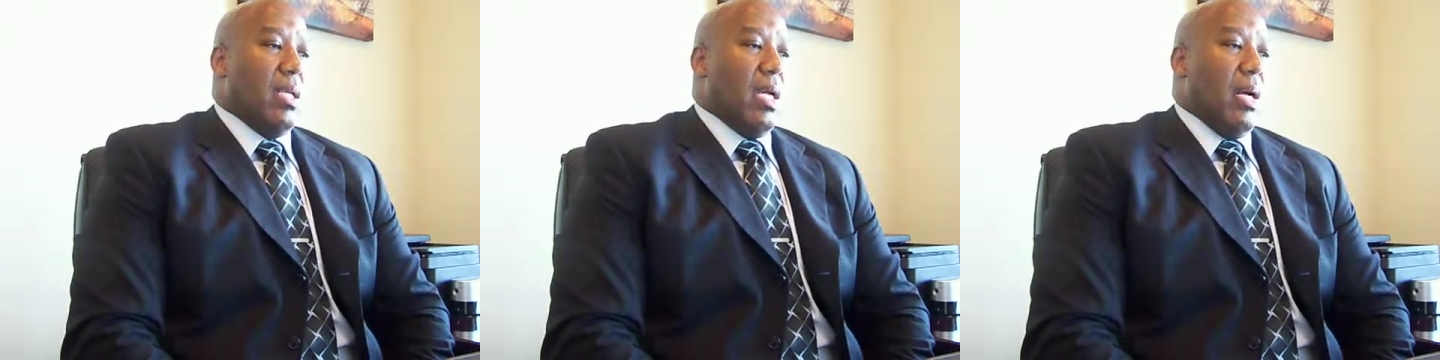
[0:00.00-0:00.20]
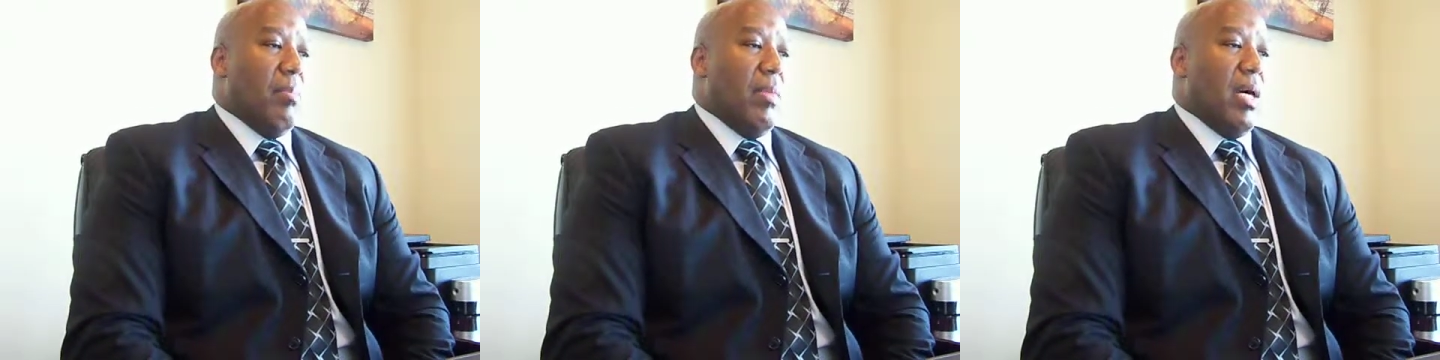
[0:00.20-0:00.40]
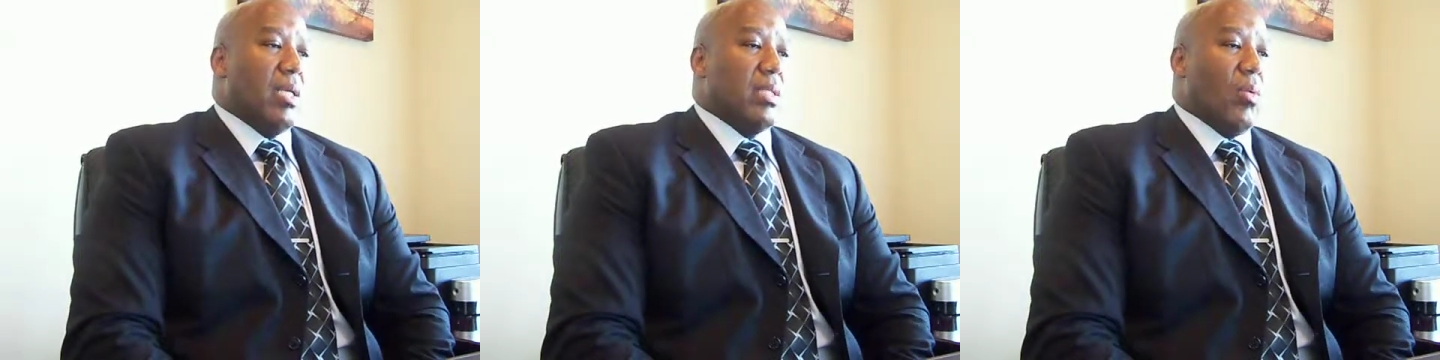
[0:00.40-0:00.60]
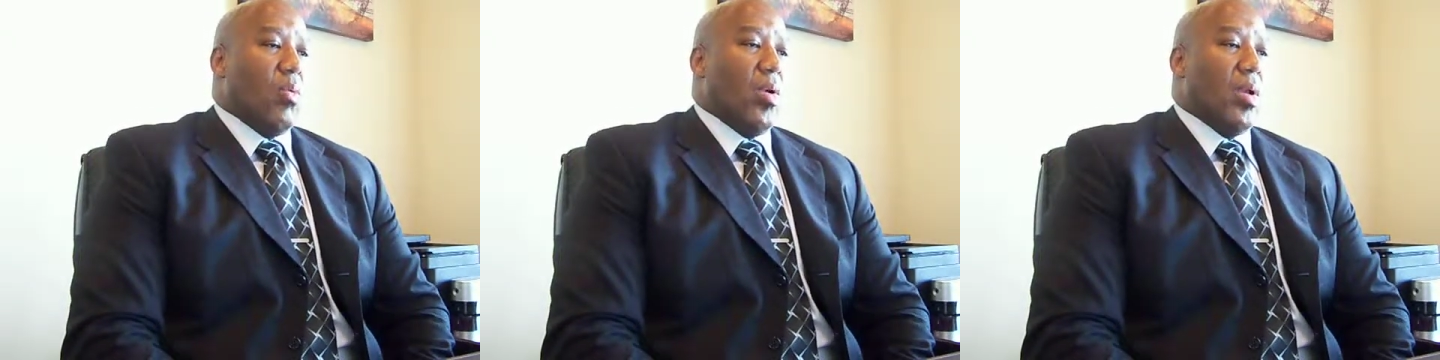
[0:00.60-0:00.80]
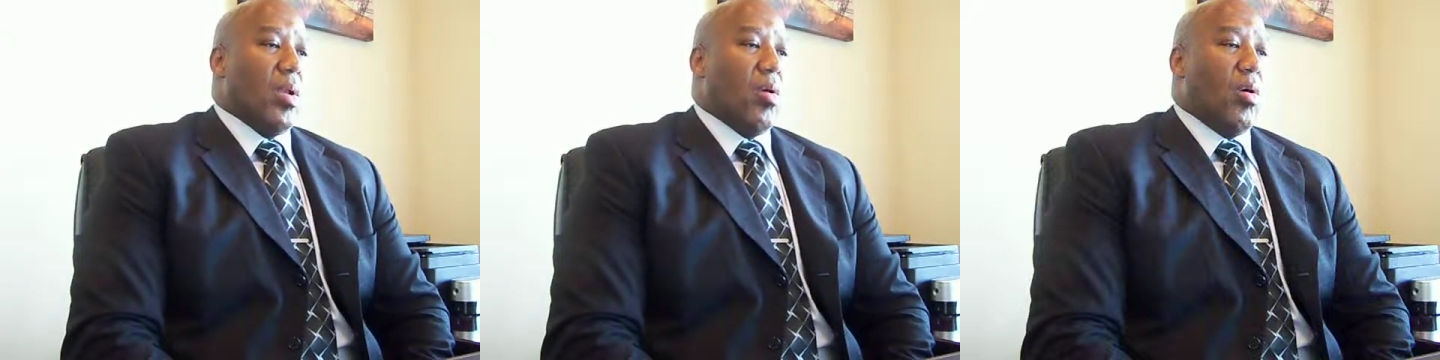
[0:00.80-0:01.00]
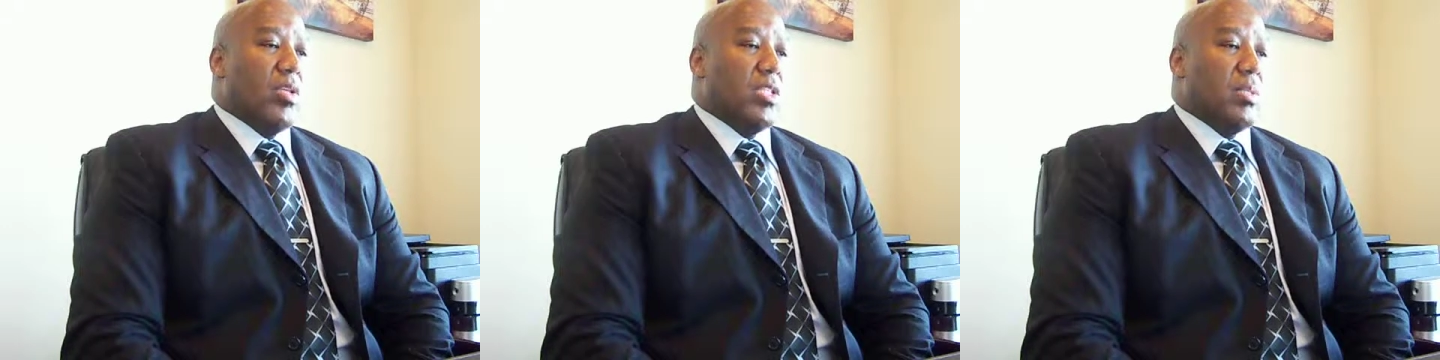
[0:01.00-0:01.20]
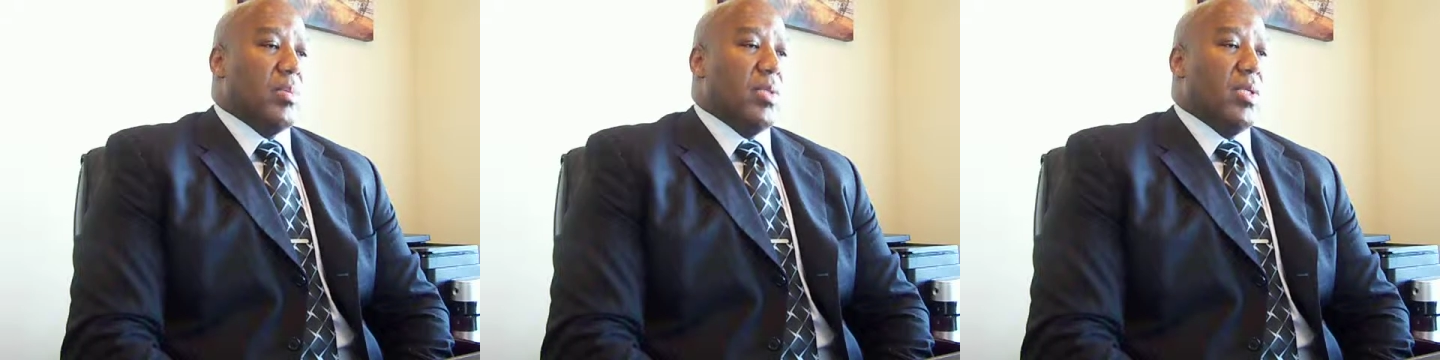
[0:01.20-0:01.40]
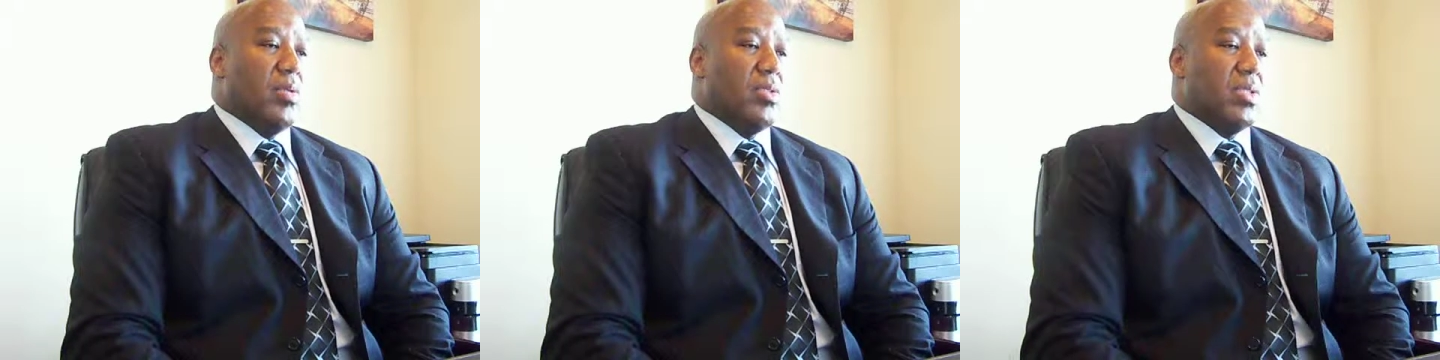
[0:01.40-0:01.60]
Among the world's largest
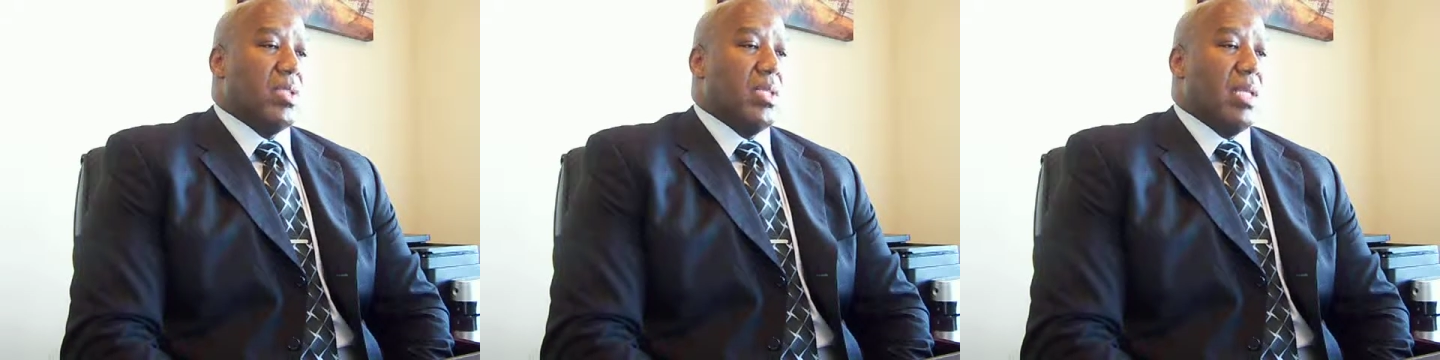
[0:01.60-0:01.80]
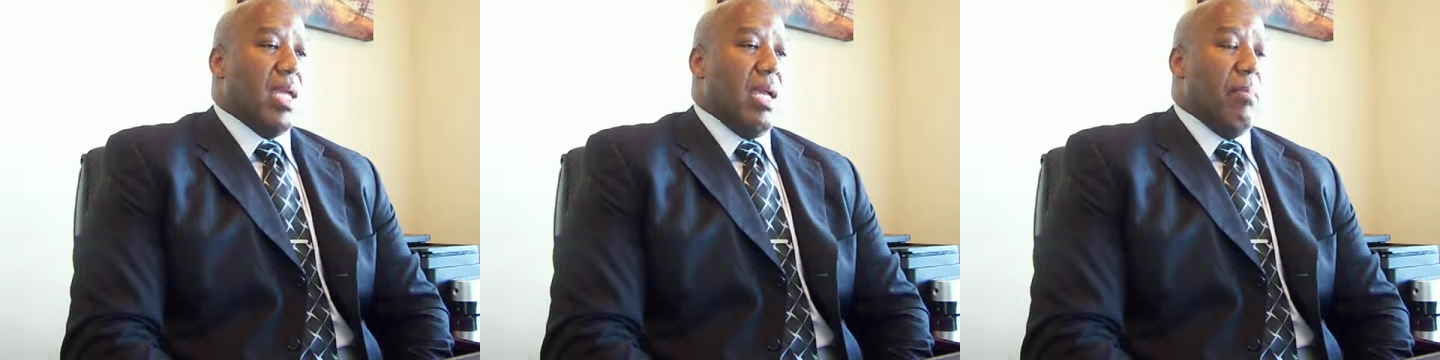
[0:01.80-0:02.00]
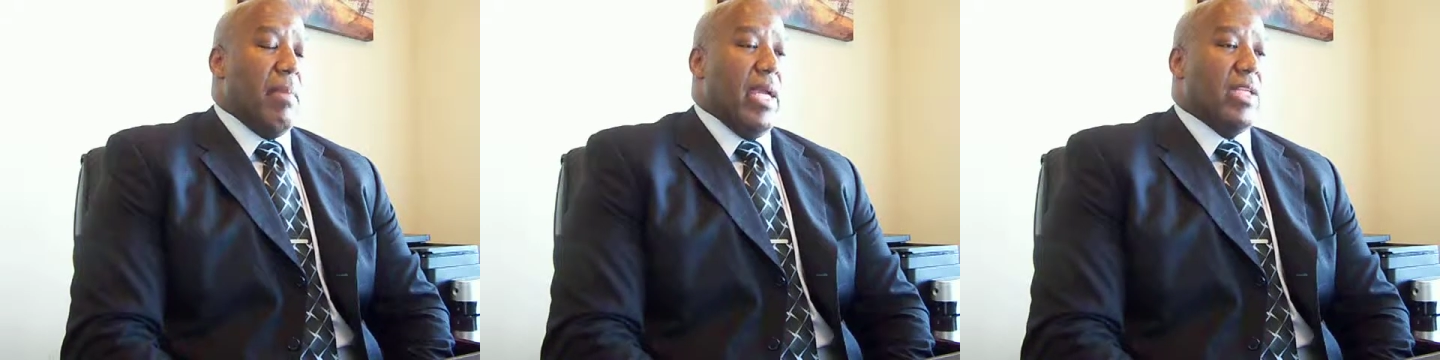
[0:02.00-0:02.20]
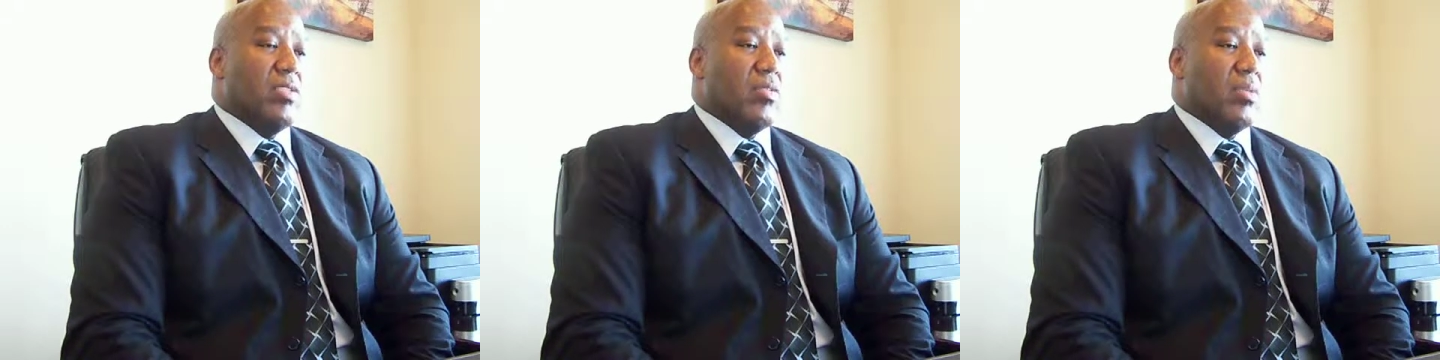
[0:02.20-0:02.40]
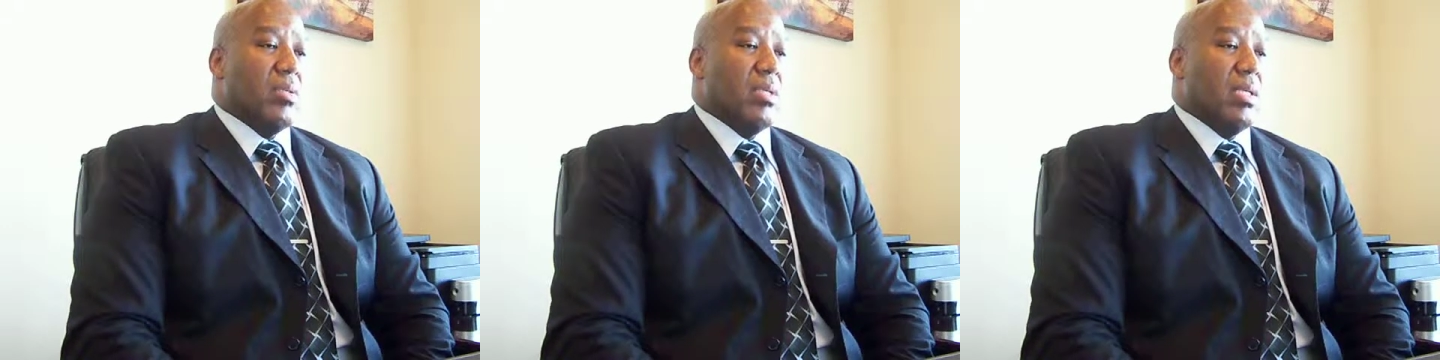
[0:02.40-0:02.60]
producers and major